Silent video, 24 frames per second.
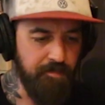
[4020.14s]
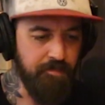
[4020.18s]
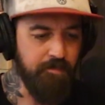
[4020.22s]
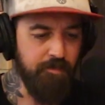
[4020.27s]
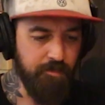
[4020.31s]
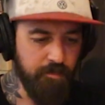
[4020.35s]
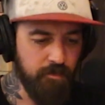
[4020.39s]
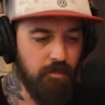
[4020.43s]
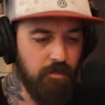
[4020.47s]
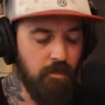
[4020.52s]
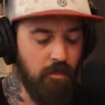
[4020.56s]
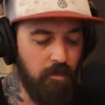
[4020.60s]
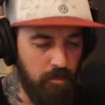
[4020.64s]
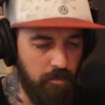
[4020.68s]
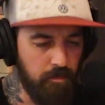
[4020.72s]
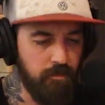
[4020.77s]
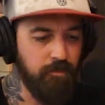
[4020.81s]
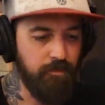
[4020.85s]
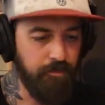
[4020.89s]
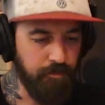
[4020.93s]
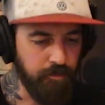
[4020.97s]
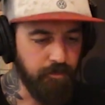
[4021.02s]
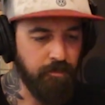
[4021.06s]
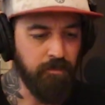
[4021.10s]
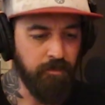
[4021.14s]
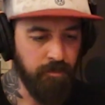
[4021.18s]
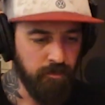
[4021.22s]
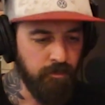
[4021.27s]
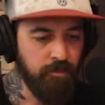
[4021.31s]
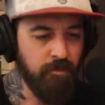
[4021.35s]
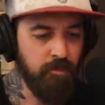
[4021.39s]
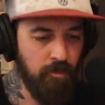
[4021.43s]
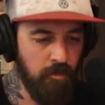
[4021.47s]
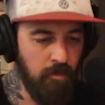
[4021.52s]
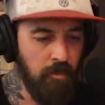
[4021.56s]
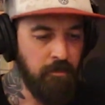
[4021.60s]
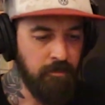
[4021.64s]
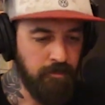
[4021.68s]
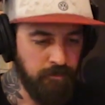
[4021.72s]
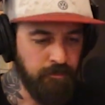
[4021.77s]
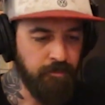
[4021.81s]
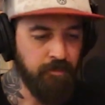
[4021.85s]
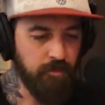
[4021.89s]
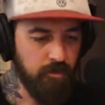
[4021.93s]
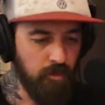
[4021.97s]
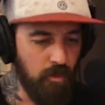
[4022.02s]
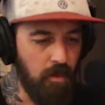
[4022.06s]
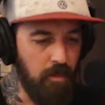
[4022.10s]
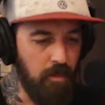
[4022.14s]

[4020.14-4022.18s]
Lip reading: where I need it to be. You know,